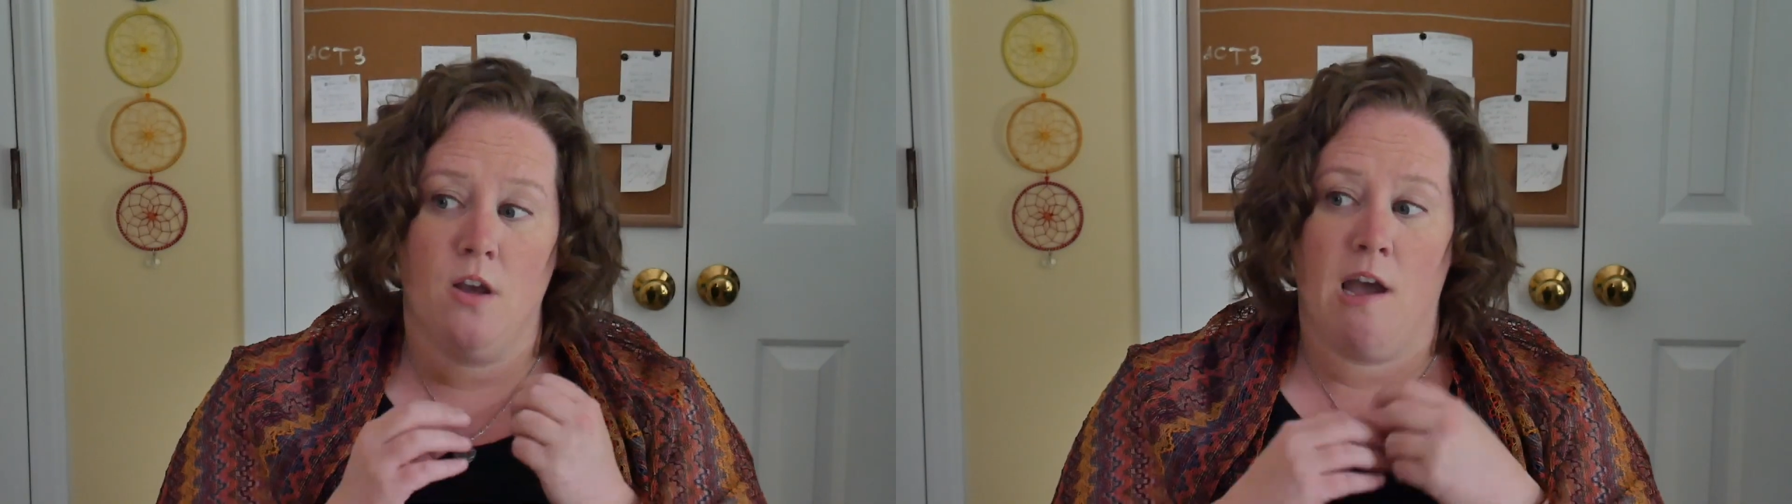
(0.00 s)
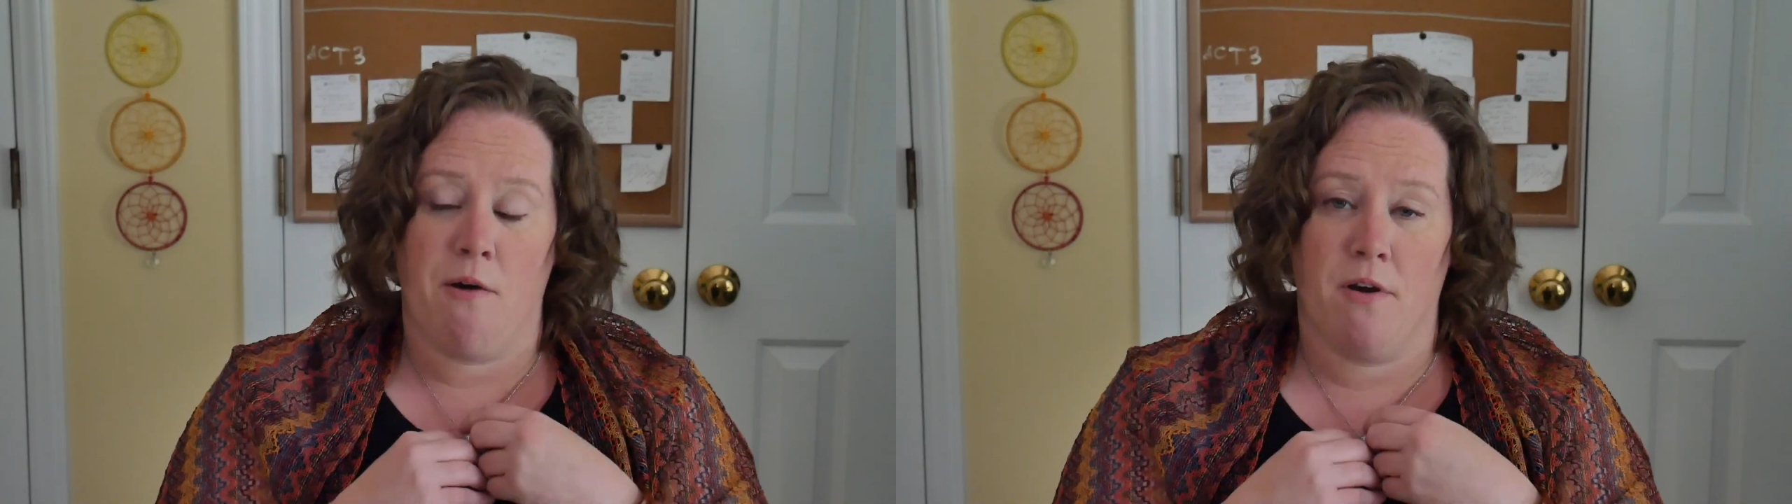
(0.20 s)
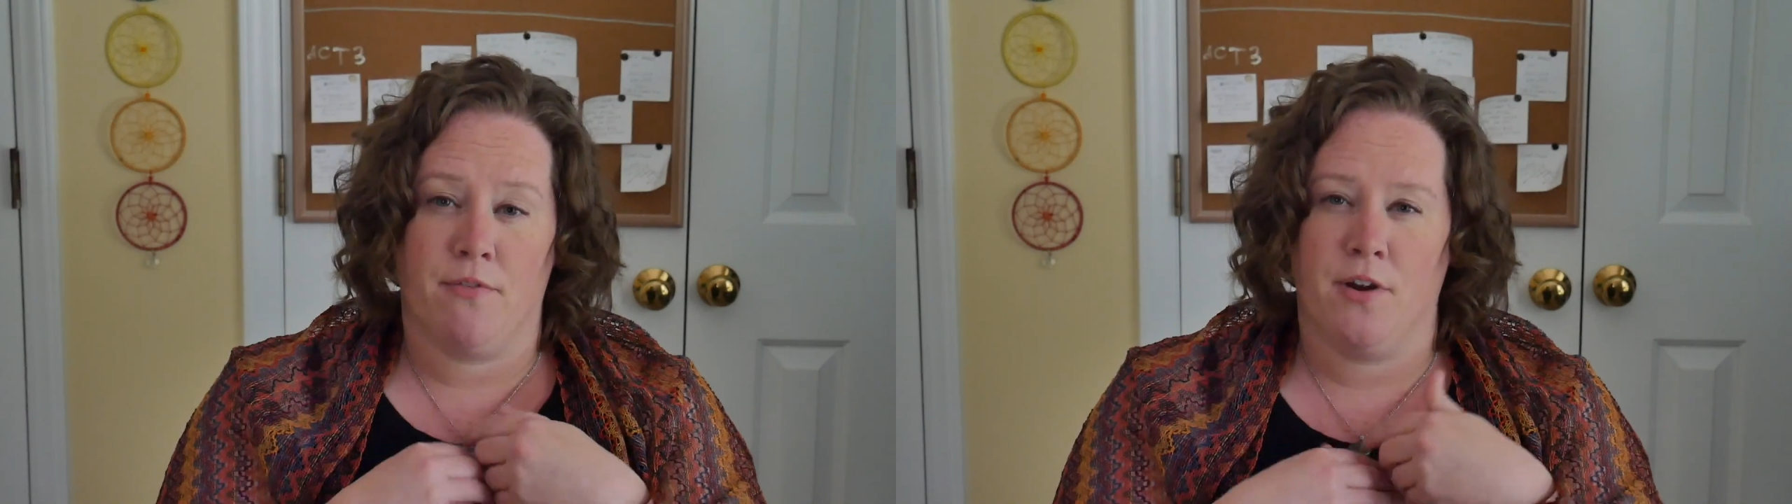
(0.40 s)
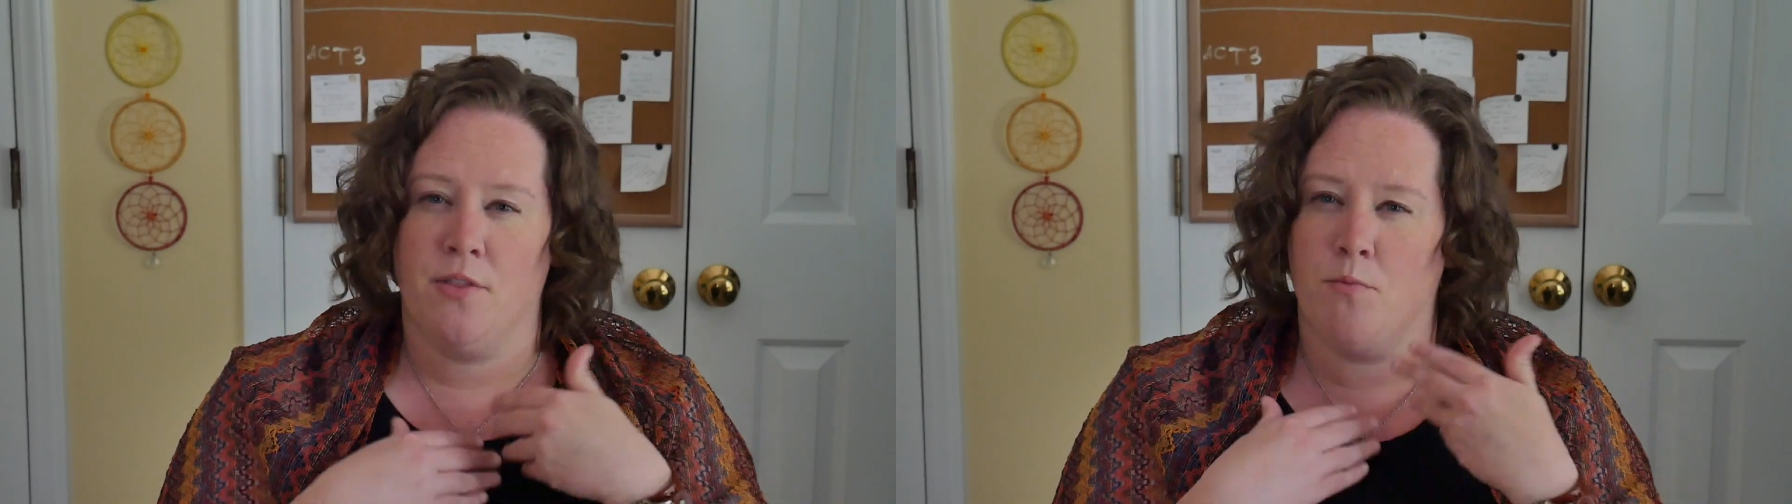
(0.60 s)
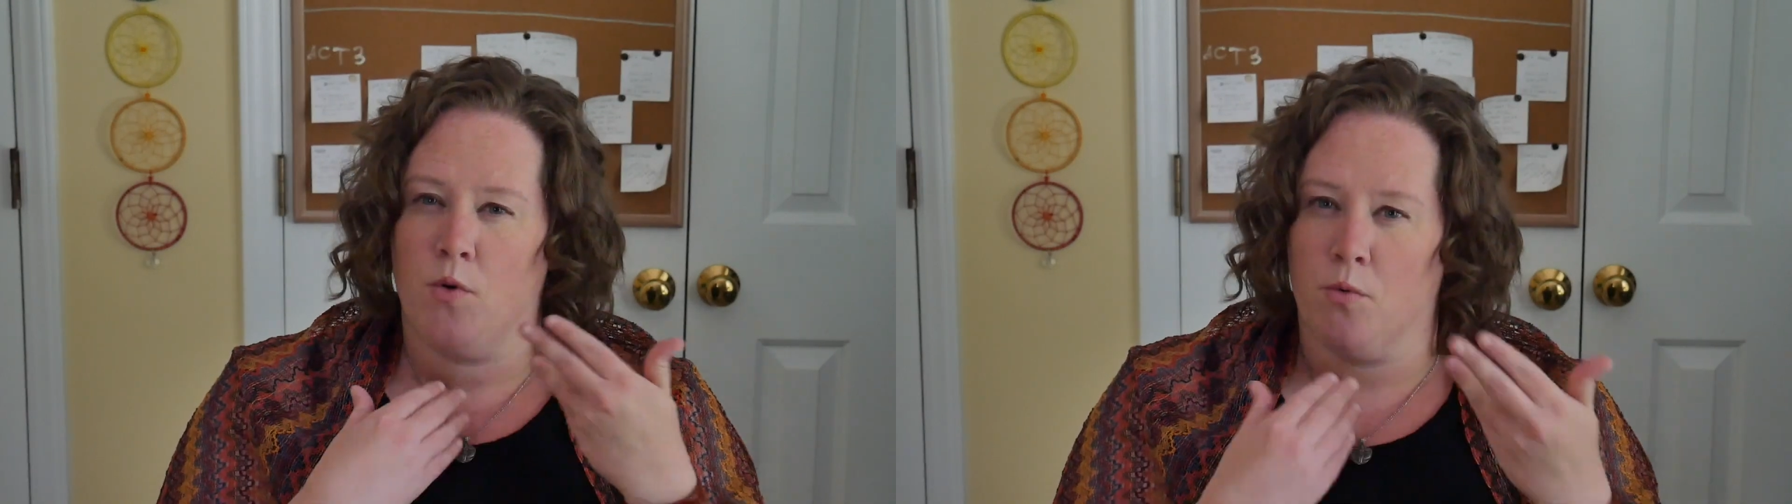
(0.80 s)
However, in
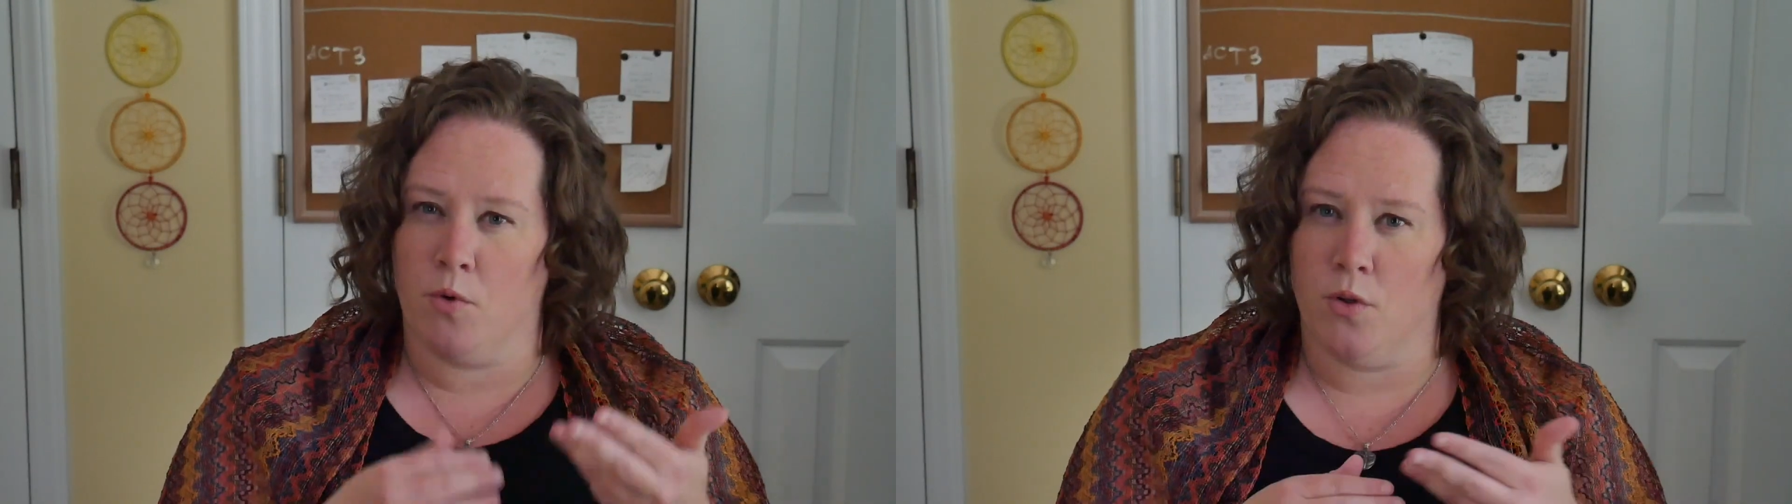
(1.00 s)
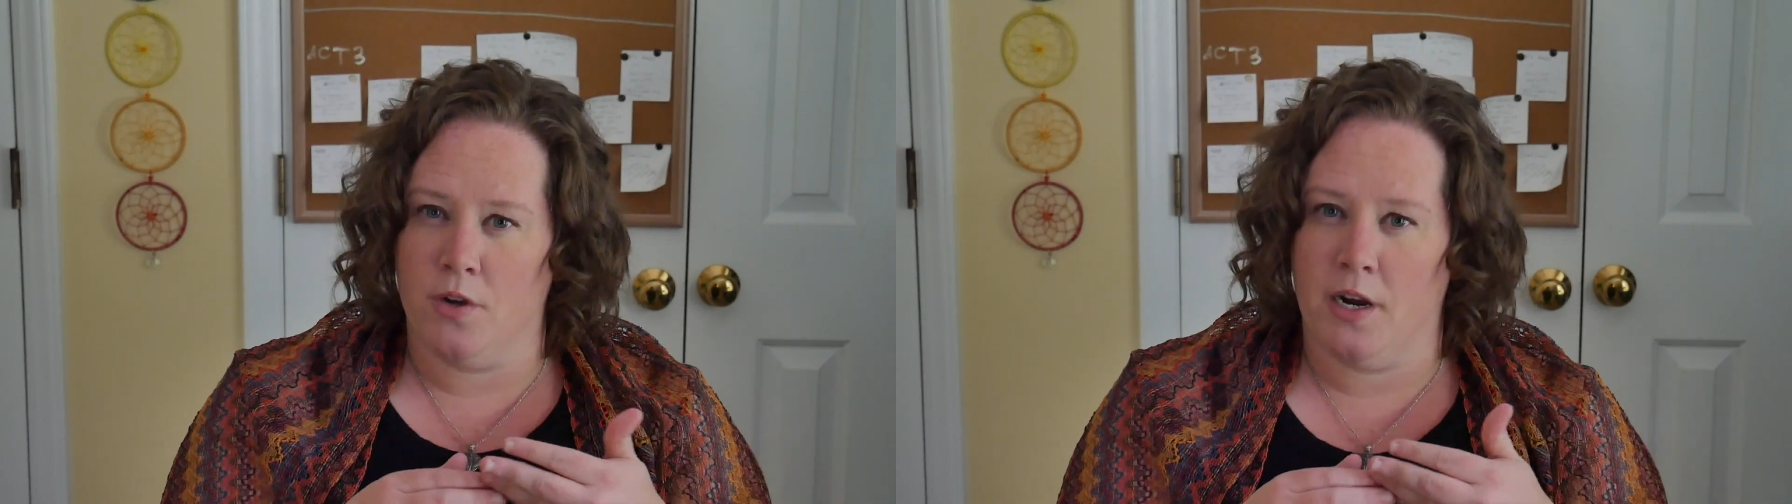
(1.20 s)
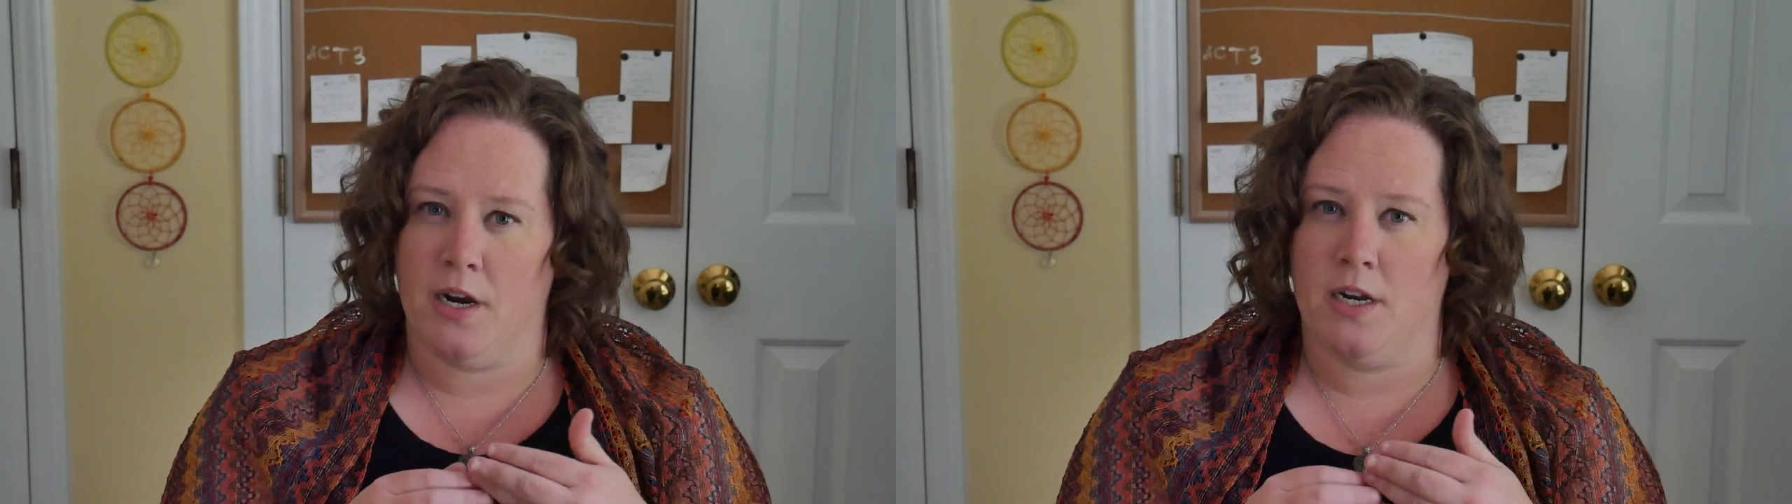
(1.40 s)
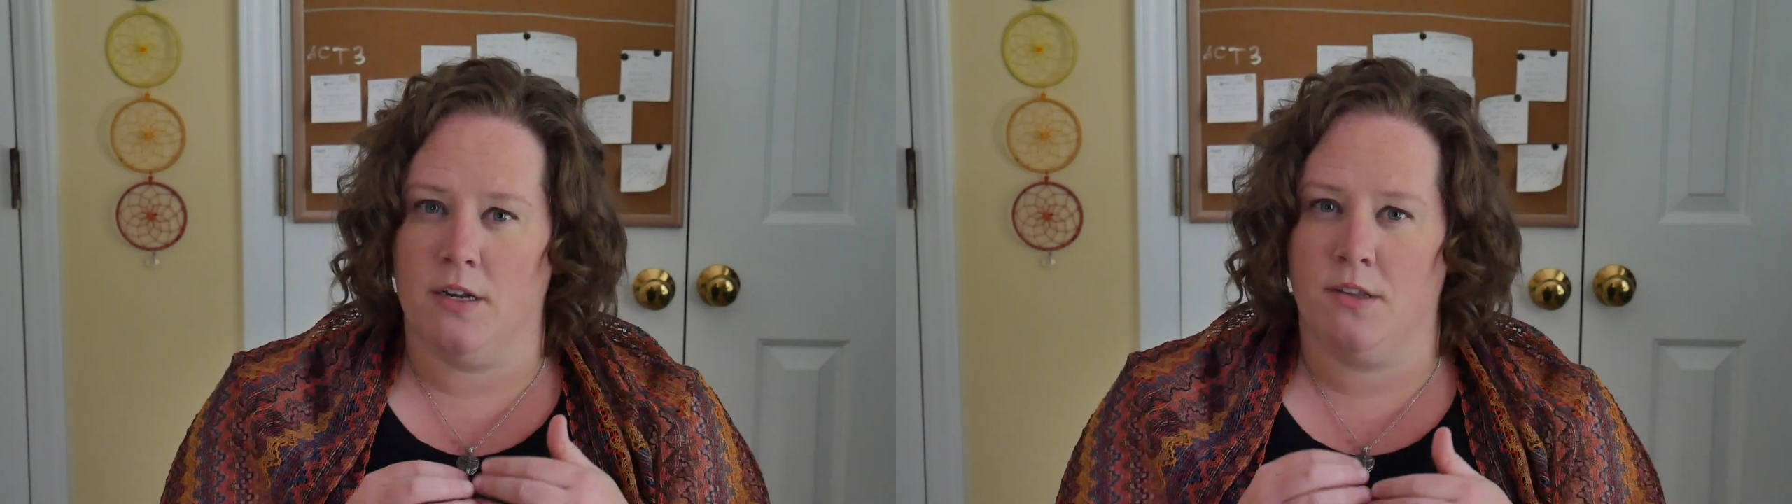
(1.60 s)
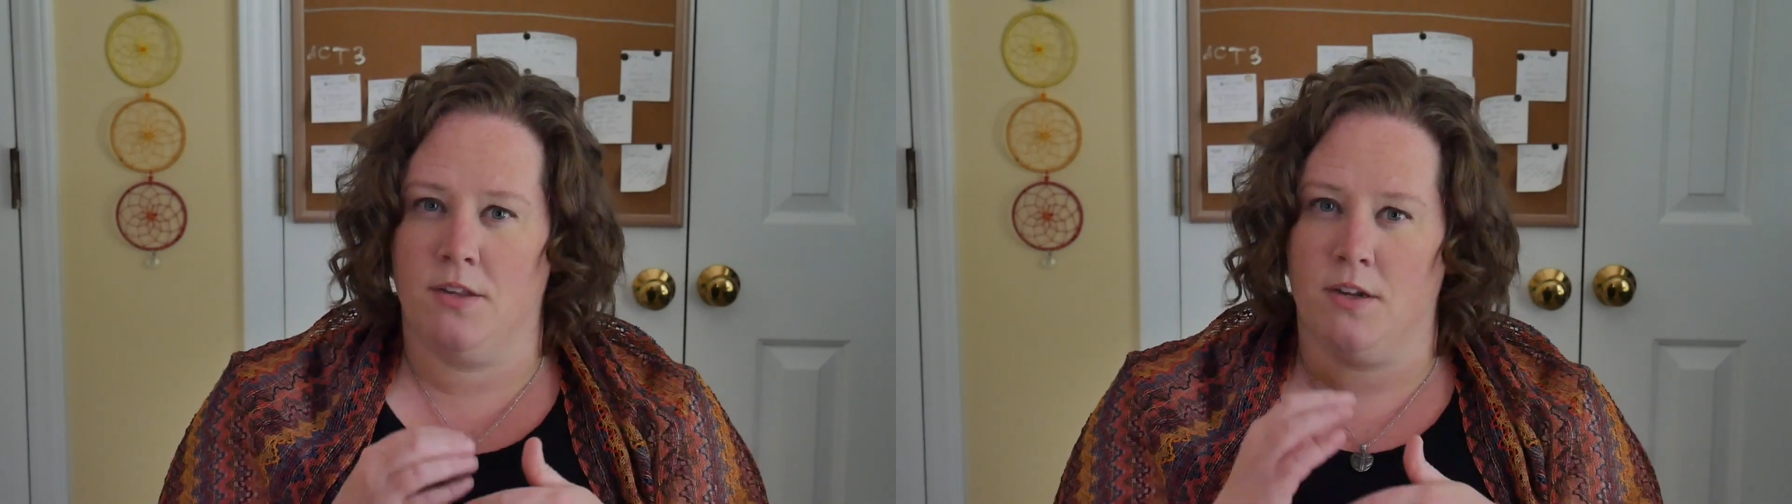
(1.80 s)
the more rural areas